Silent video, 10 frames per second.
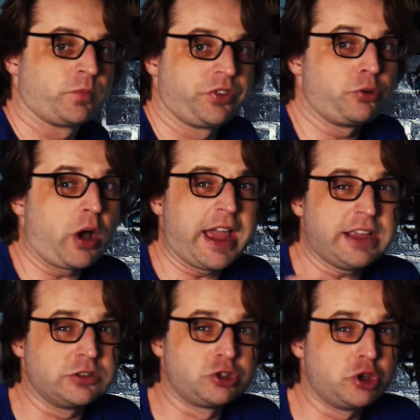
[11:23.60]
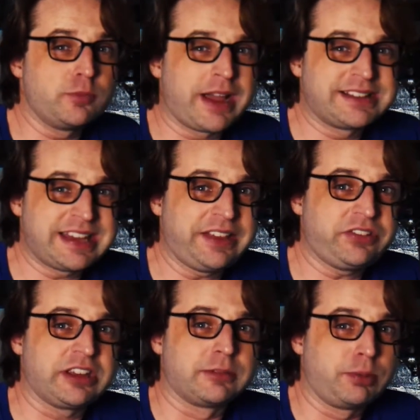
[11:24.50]
So I can do my
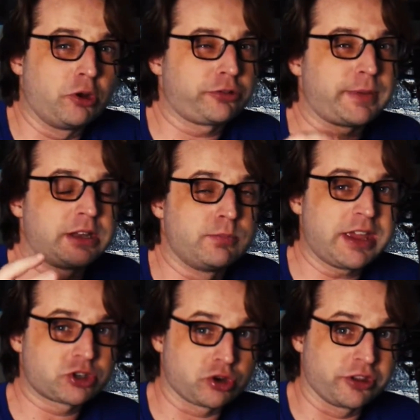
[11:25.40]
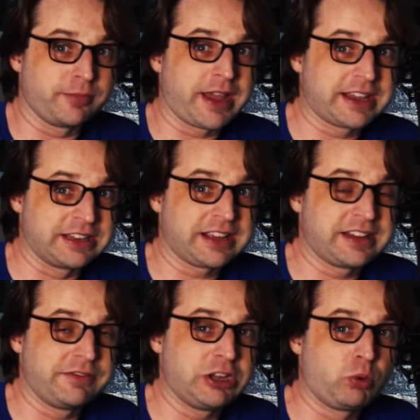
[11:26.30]
testing in Postman and make sure that my
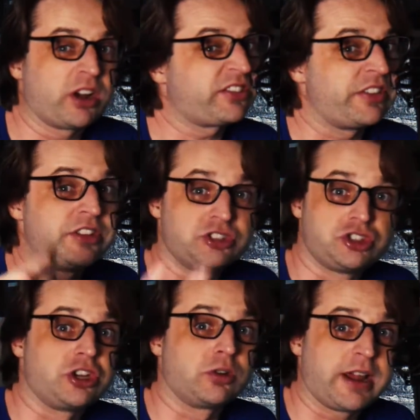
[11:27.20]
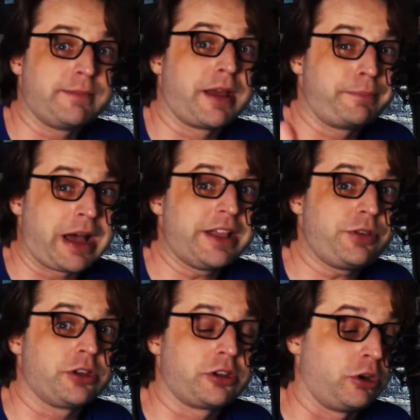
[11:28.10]
connectivity works and then generate my
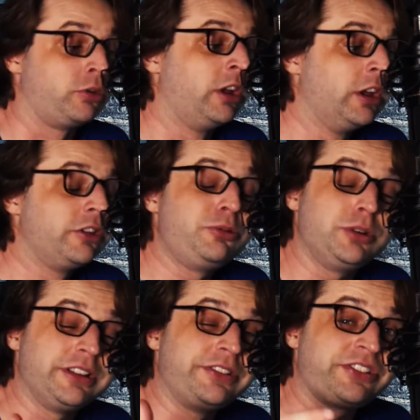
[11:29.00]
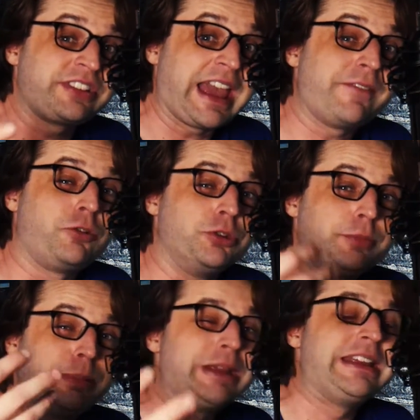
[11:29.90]
Python code to at least scaffold the
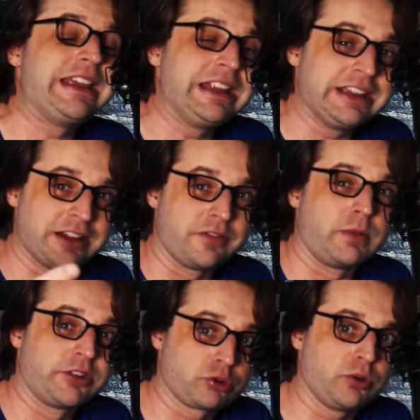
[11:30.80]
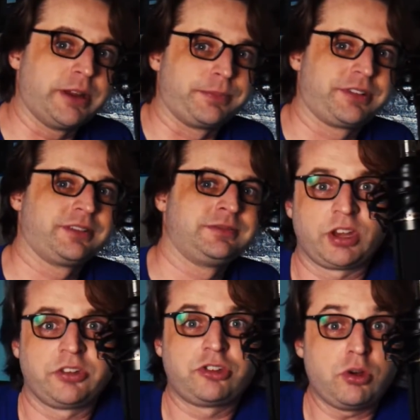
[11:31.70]
beginning of my script.
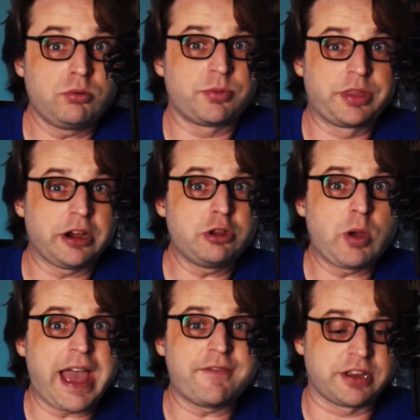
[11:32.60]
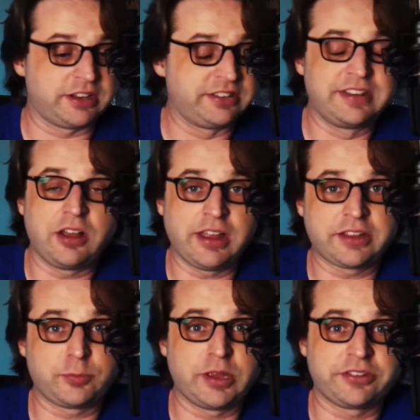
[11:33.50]
So there you have it, Dell
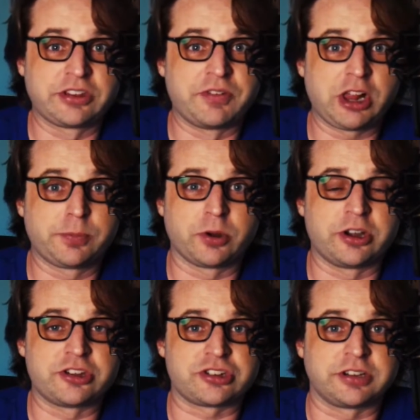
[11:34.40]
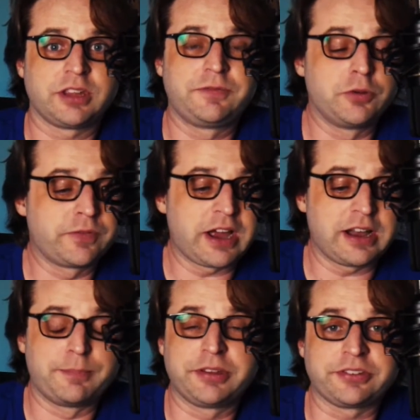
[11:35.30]
XPS Developer Edition. If you've
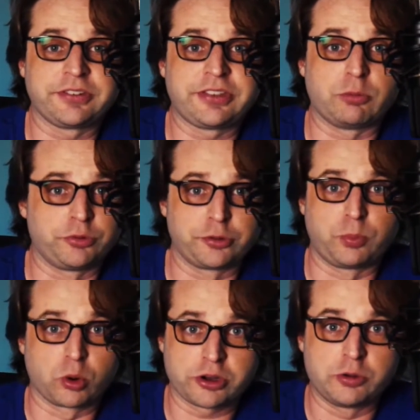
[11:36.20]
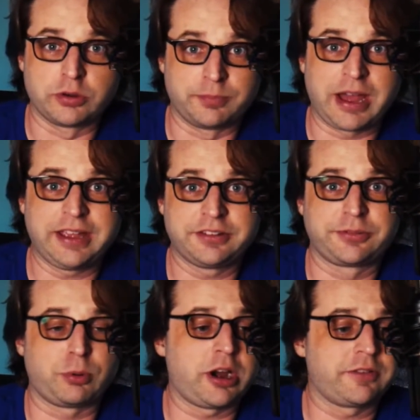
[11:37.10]
got a business that will support you in buying this
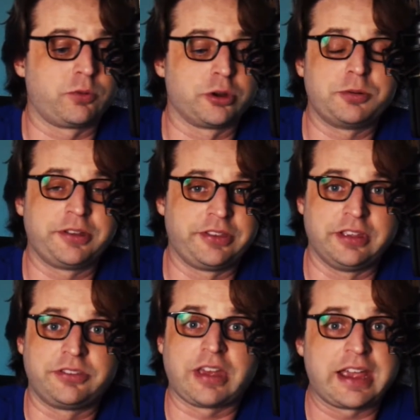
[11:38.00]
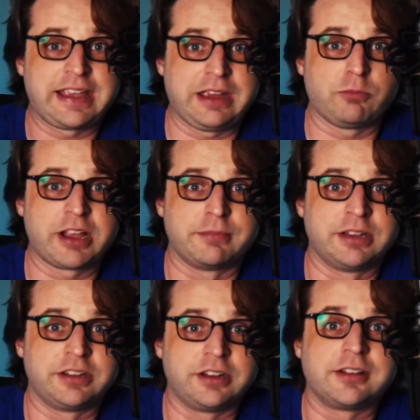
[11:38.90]
product for you, it, it's I can't
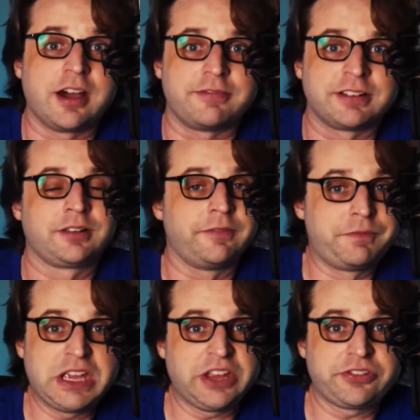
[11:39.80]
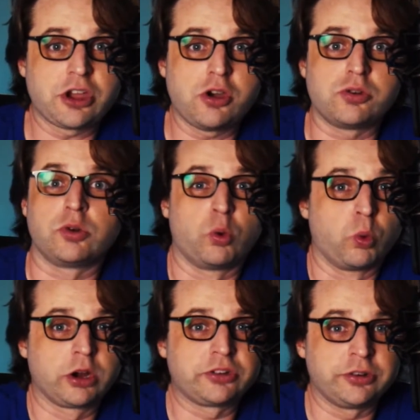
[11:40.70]
recommend it enough. VS Code
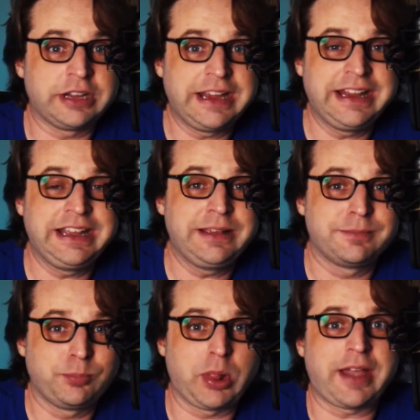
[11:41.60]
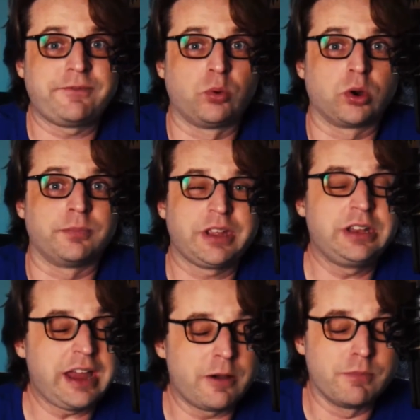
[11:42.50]
works on any platform.
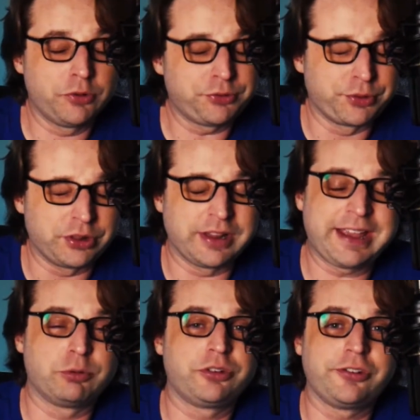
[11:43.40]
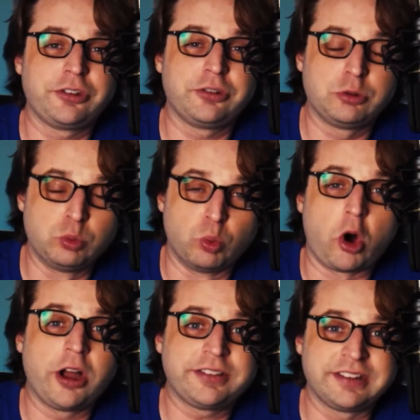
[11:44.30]
And now most of the languages you
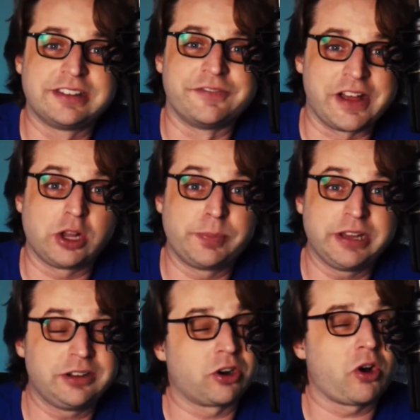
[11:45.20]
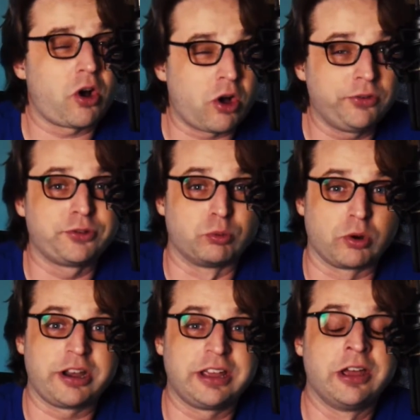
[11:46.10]
want to develop in are also
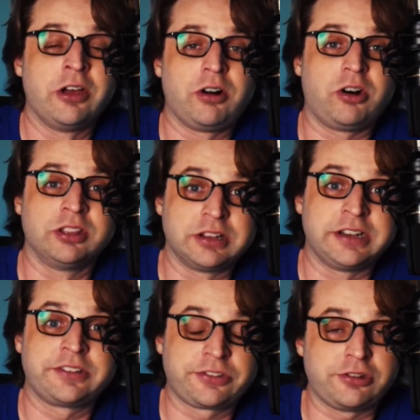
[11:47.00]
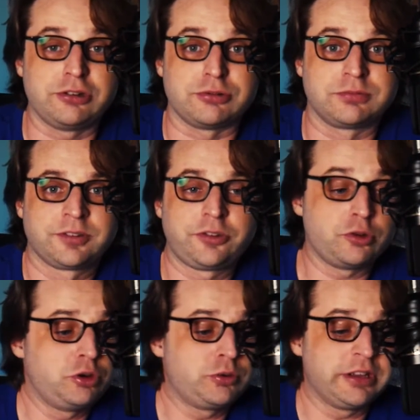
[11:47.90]
running on Linux too. So
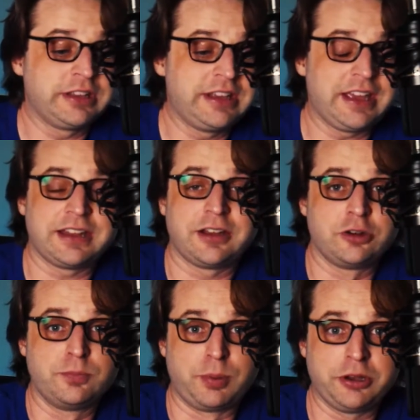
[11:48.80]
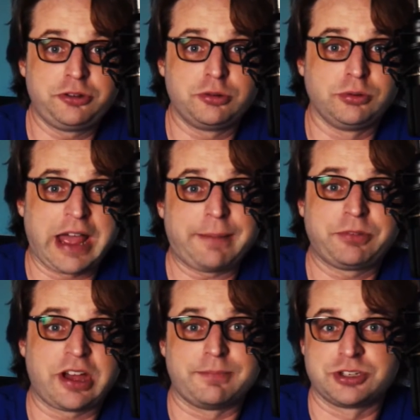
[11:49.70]
you can get an Ubuntu
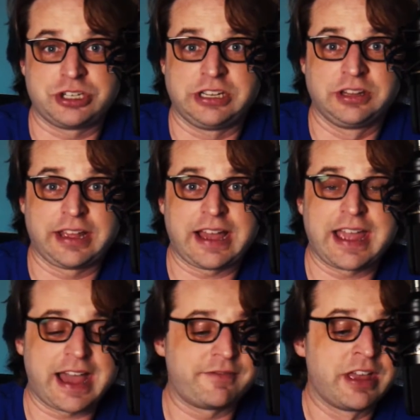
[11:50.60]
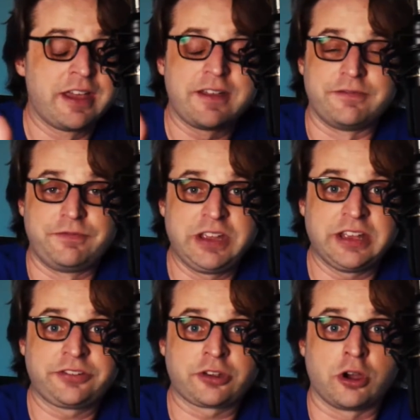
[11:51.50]
laptop machine like I have,
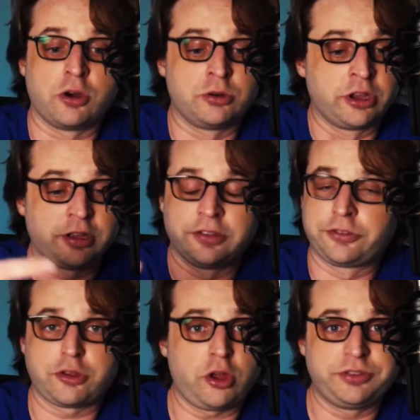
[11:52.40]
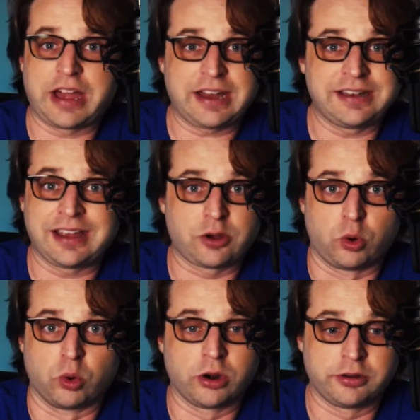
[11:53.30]
VS Code, install .NET
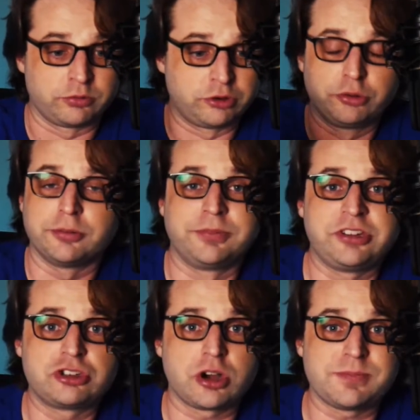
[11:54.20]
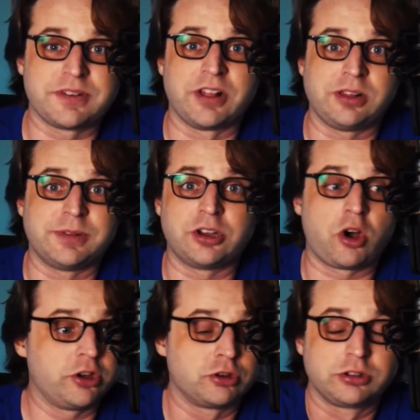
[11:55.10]
Core, and do some C-Sharp development
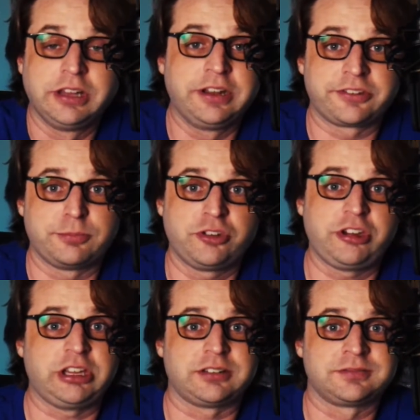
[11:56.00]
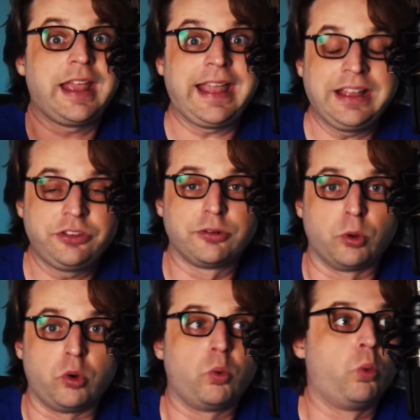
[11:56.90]
on your Linux machine. Ansible.